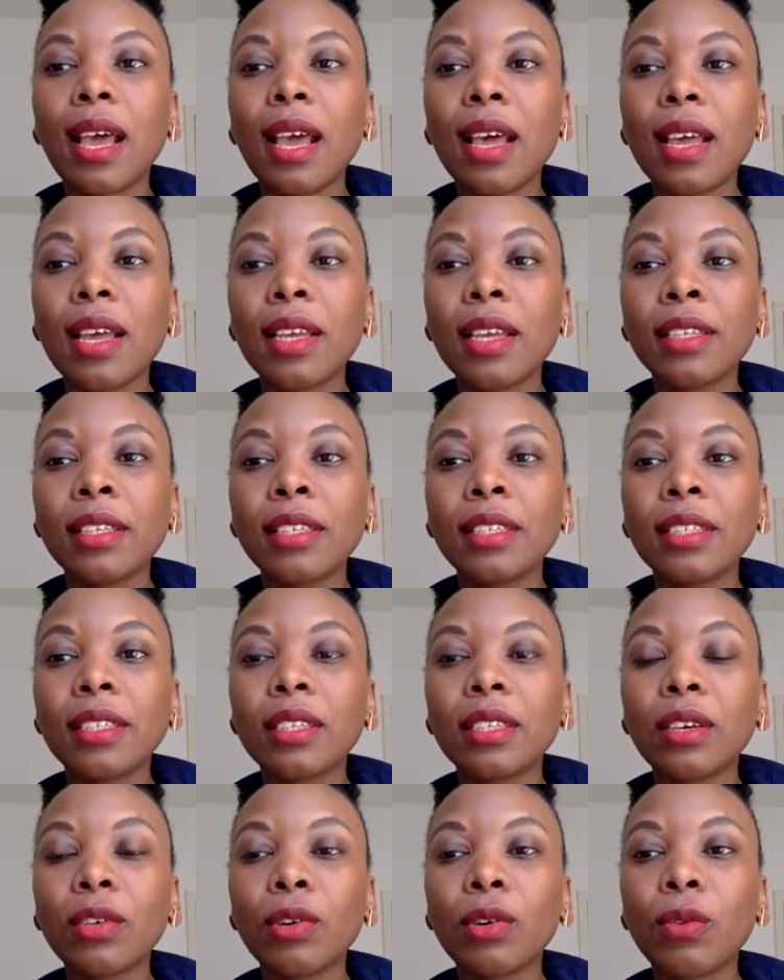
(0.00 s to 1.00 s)
and
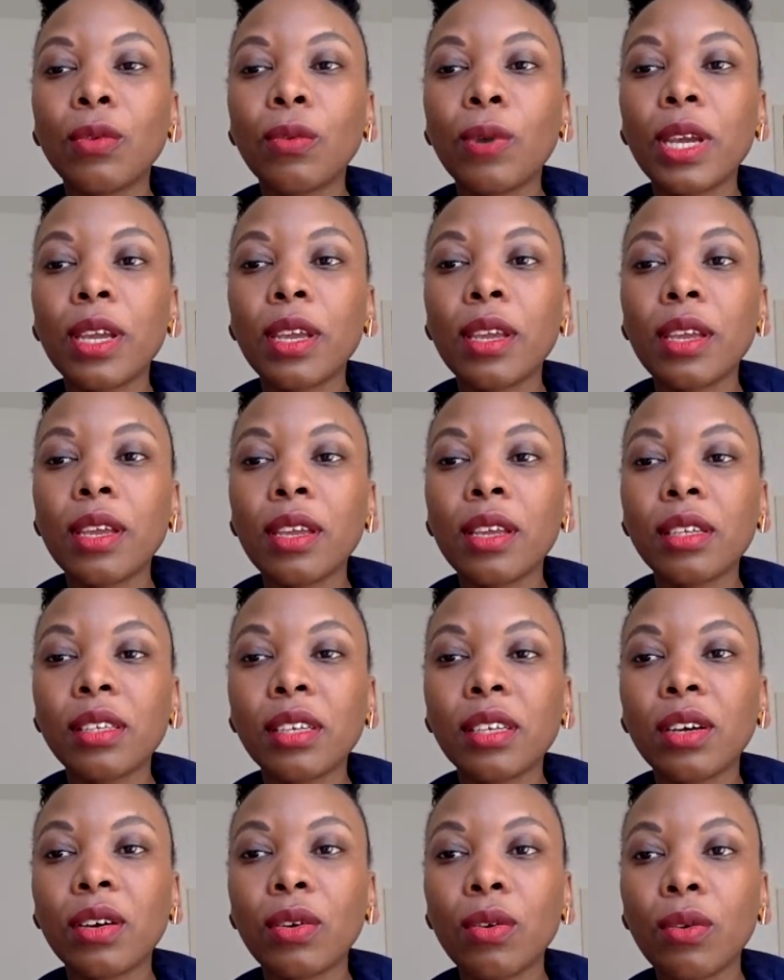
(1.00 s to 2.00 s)

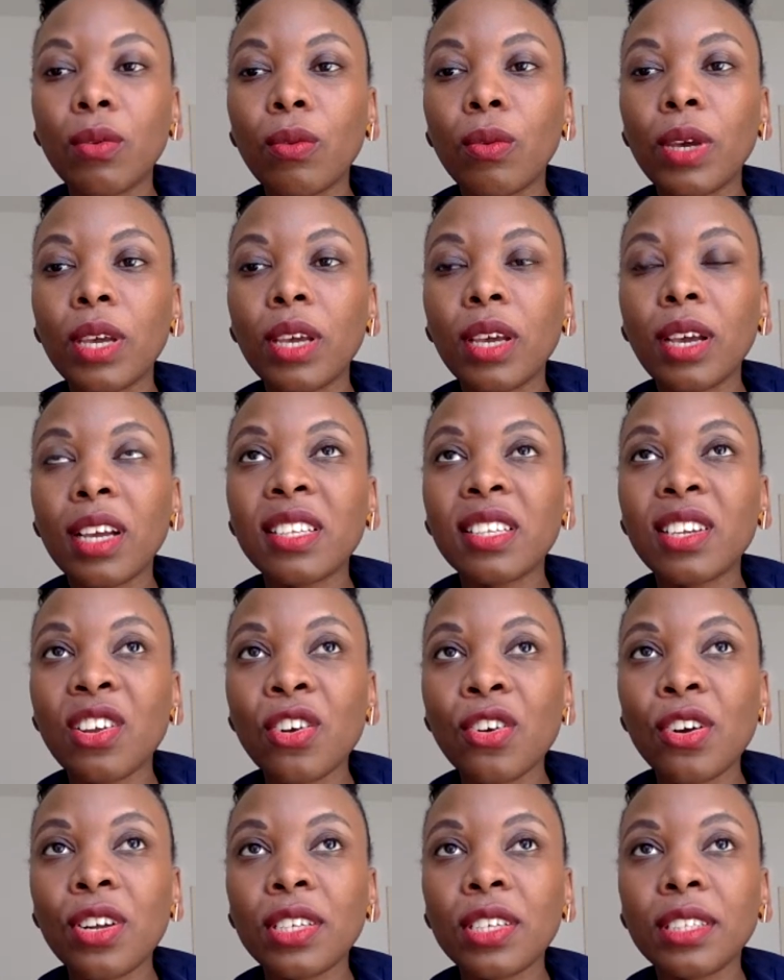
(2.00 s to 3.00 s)
we we
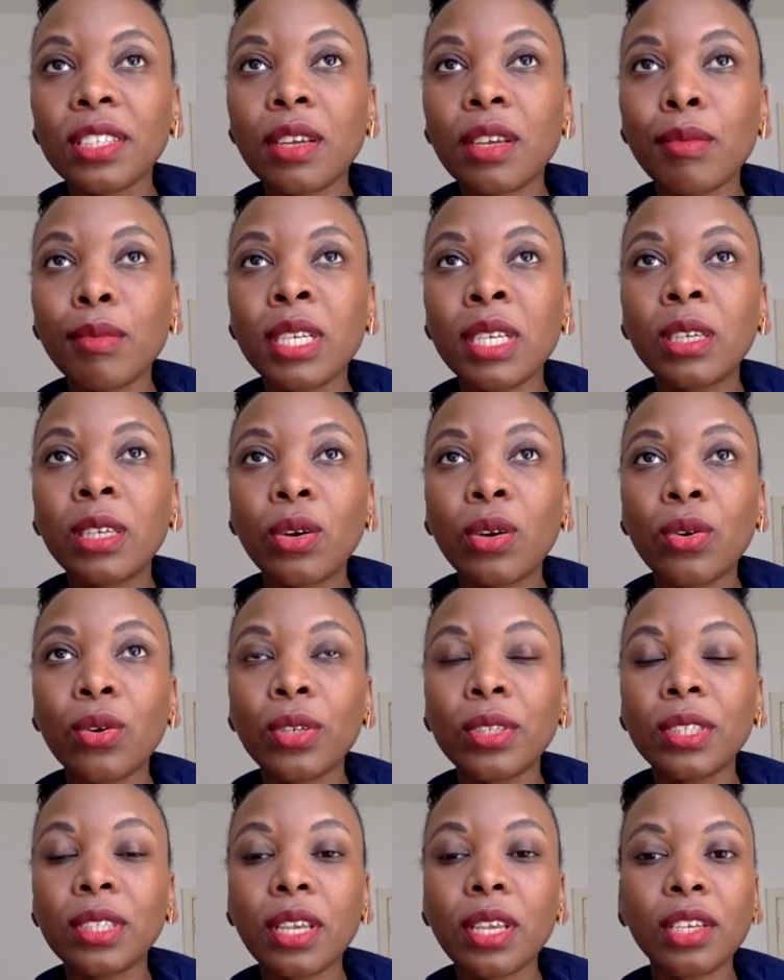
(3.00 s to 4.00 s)
categorize the mining
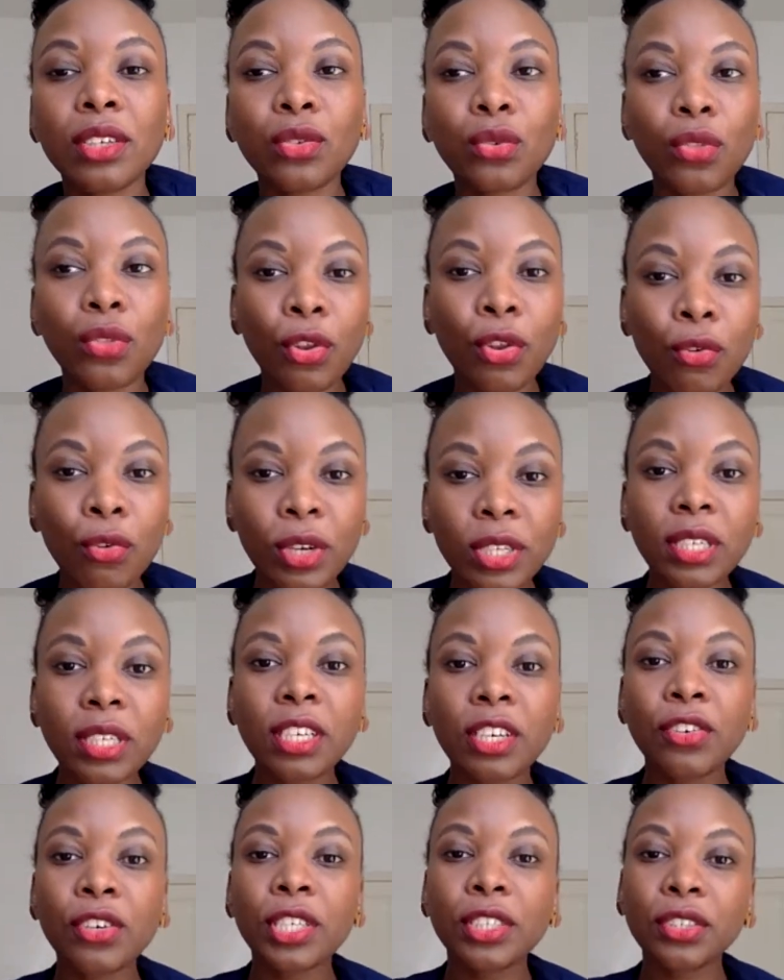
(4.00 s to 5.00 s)
codes into three
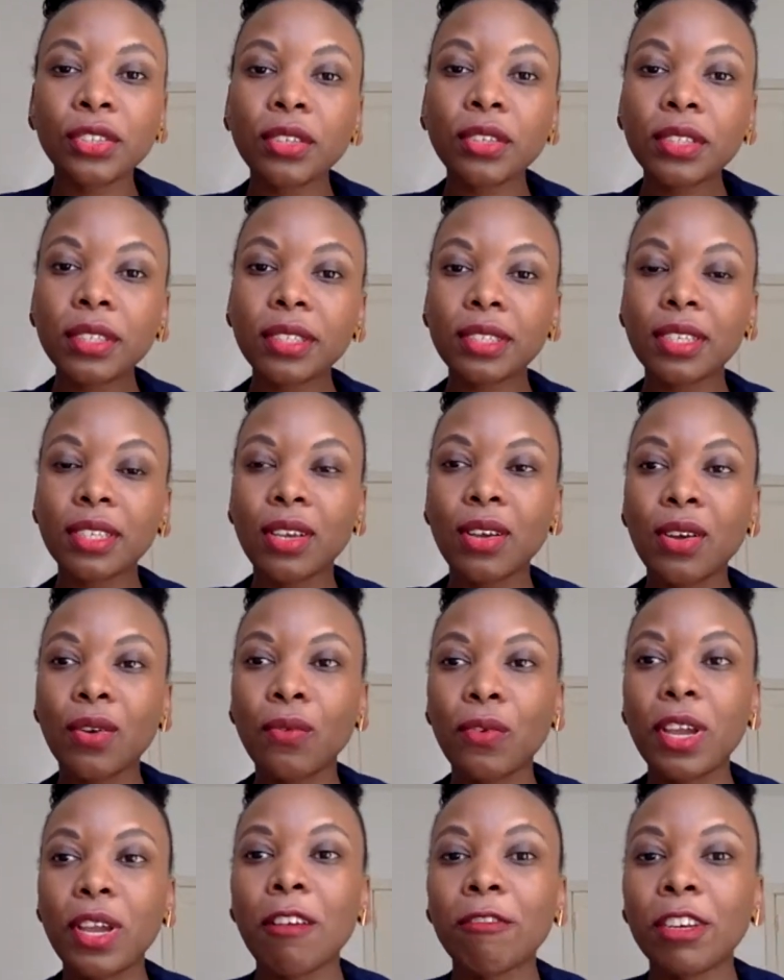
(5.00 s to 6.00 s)
generations.
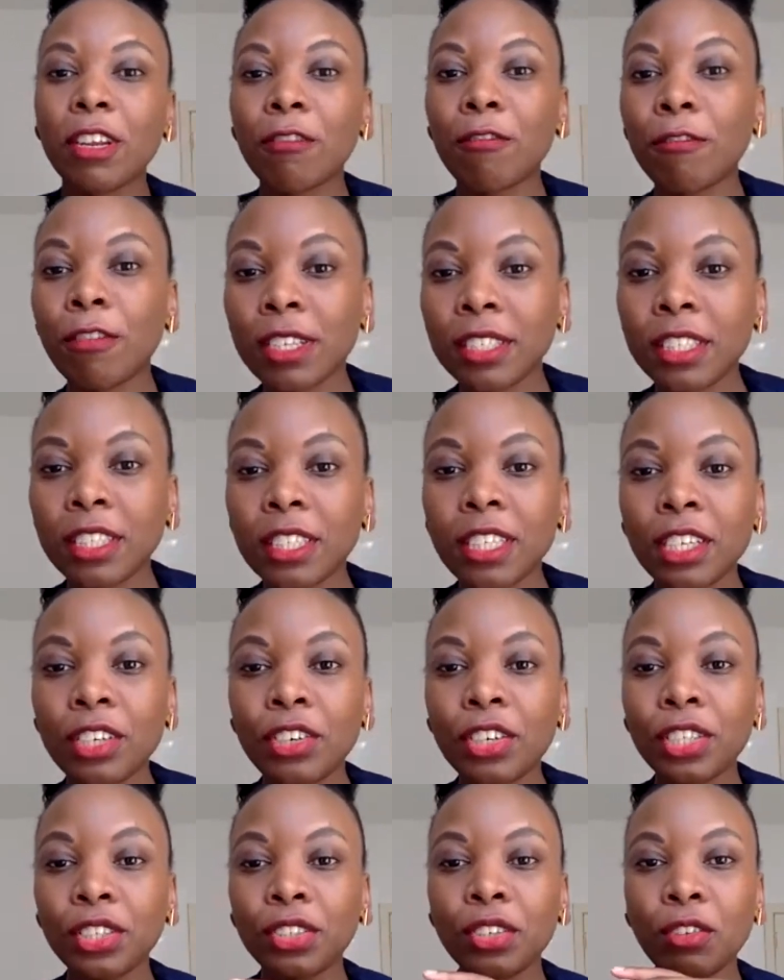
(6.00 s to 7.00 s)
We have the first
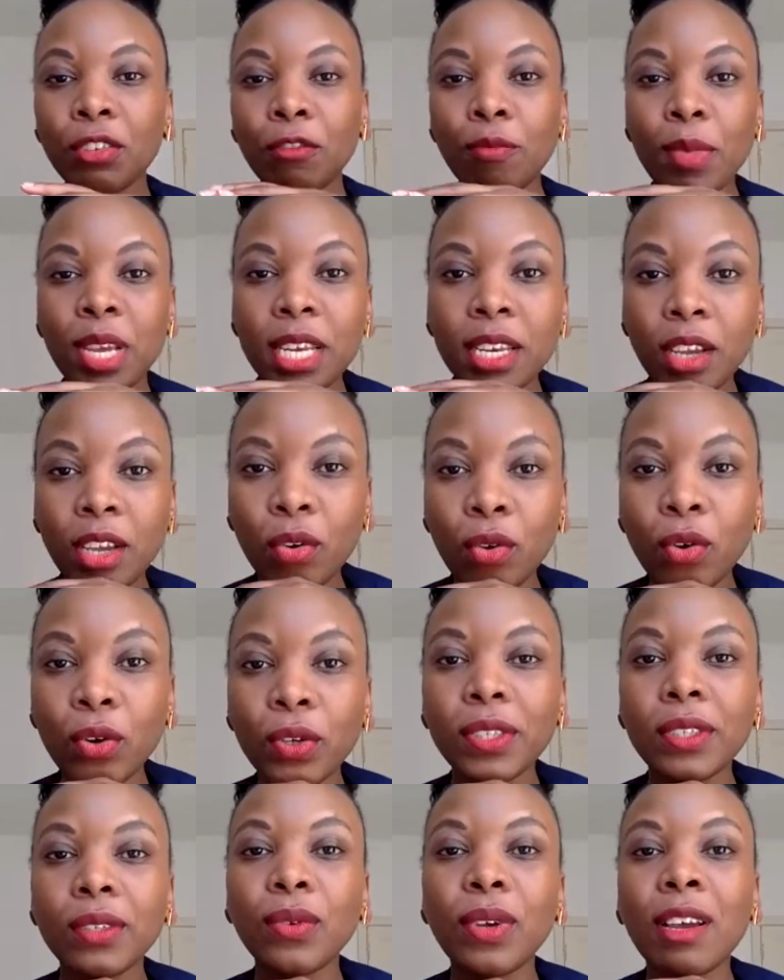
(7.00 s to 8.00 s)
generation of mining
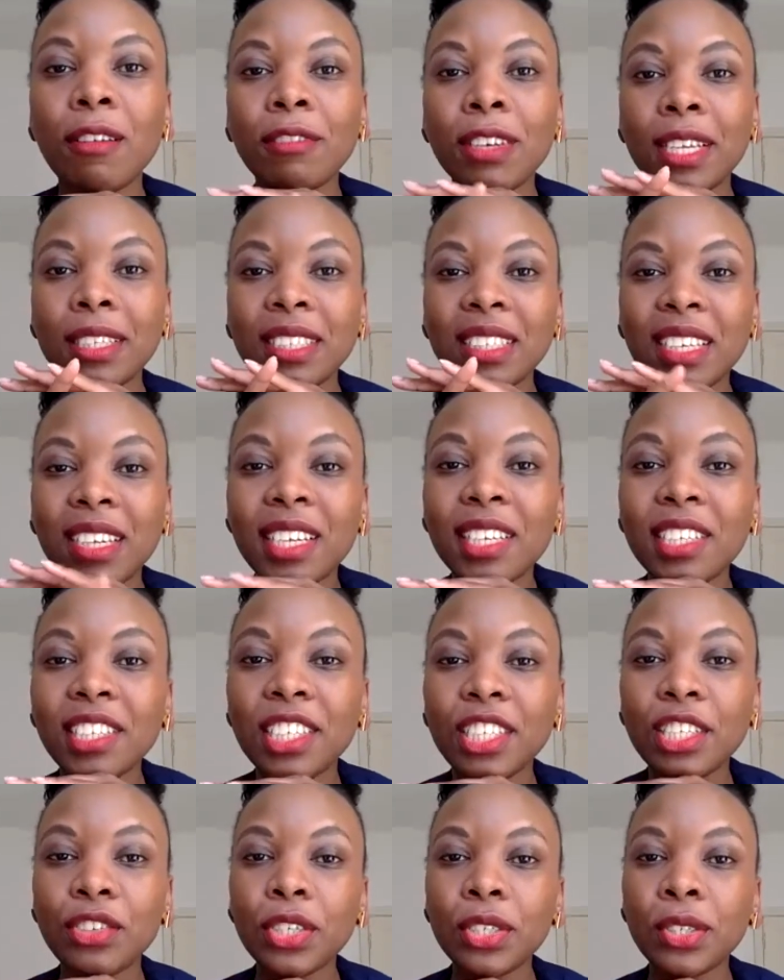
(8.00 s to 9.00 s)
codes, we have the second
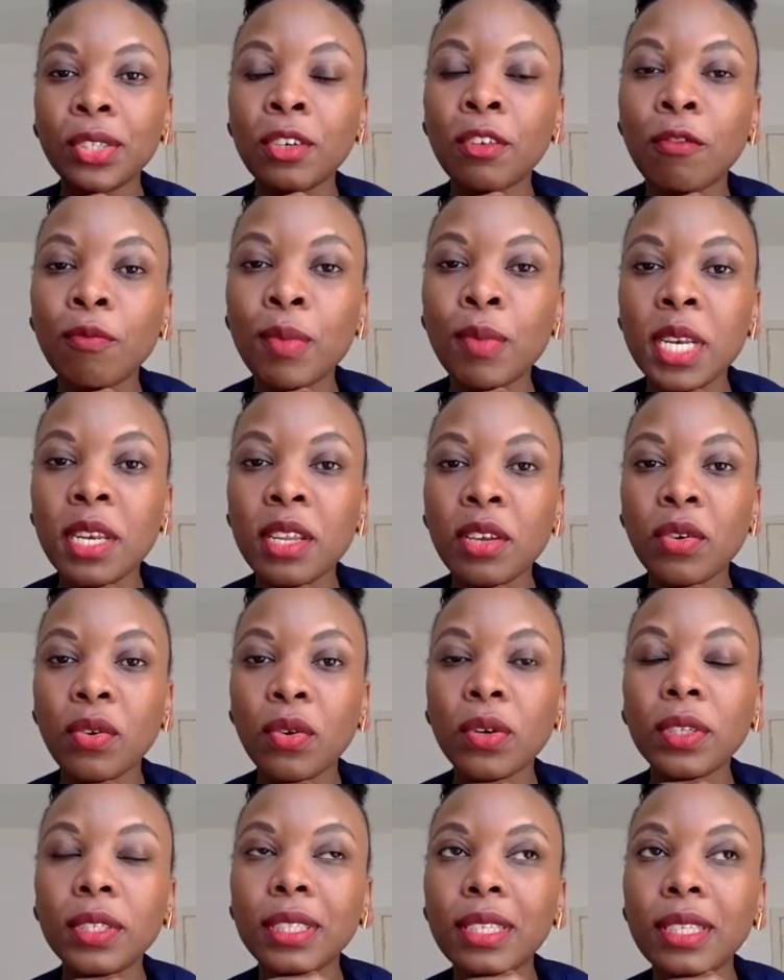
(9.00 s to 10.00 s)
generation of mining
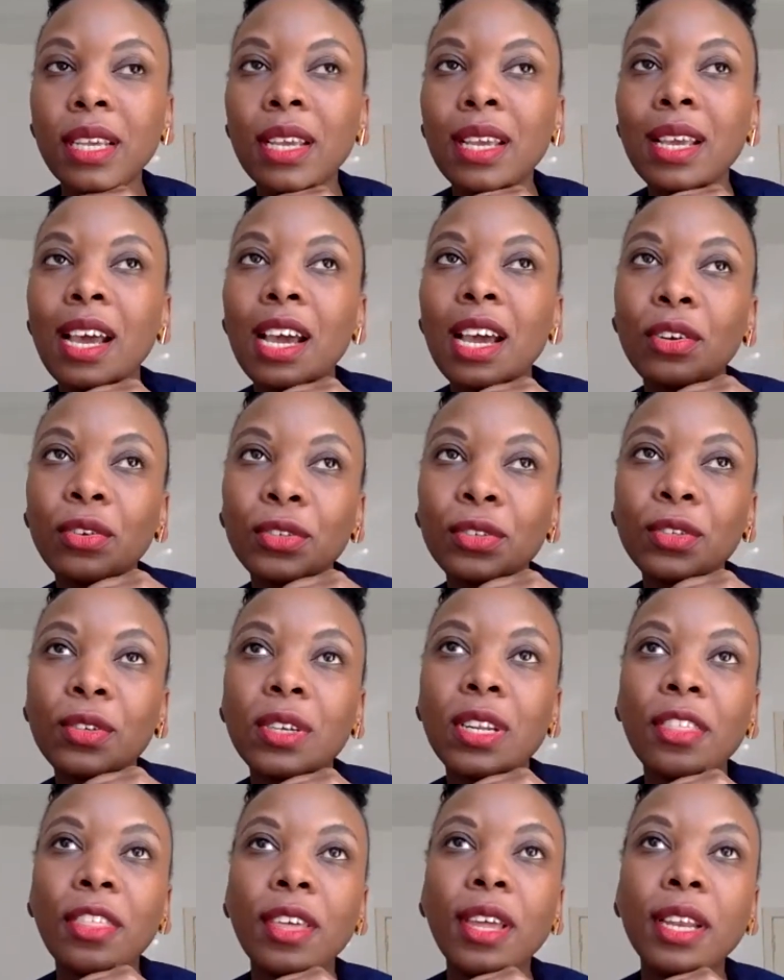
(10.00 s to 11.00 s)
codes, and also
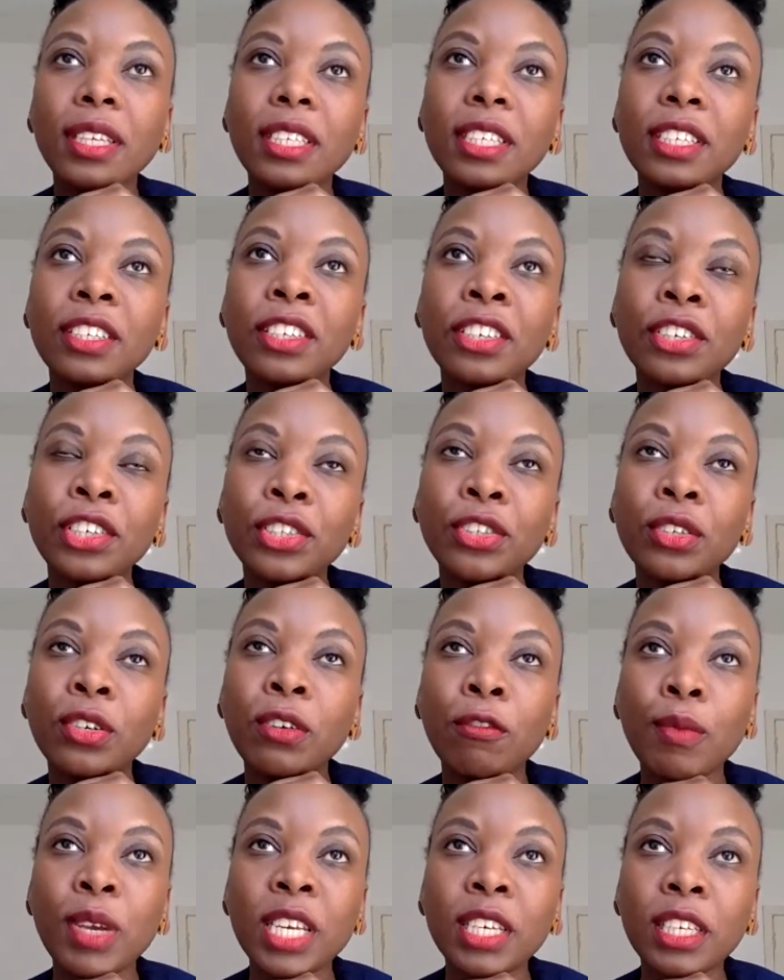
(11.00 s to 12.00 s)
the third generation
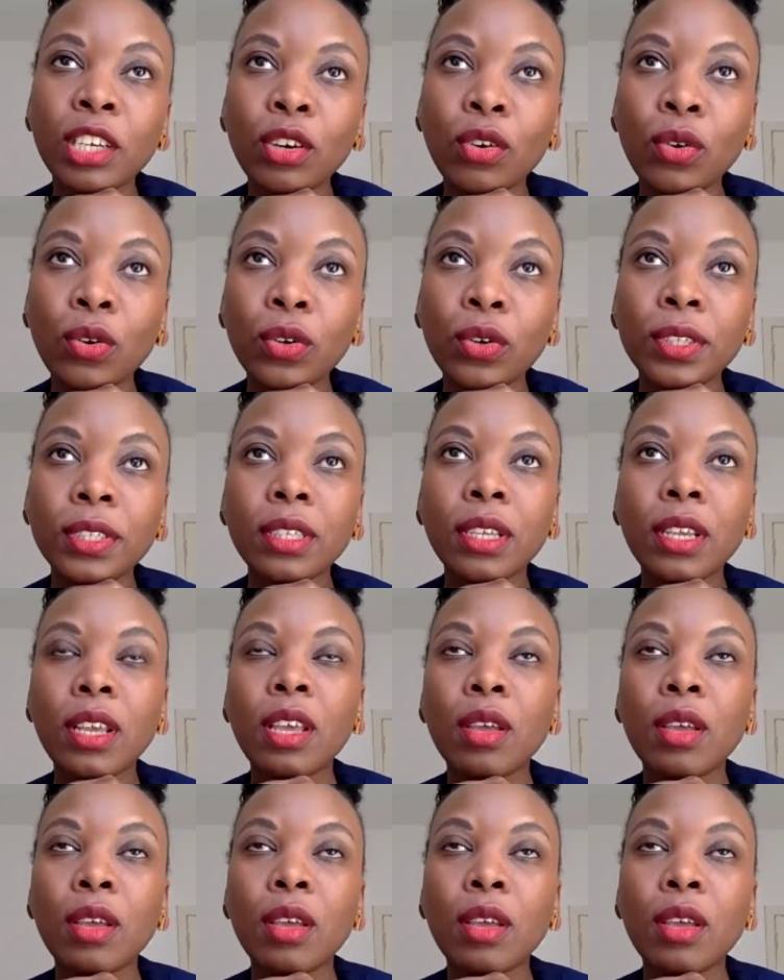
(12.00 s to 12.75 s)
of mining codes.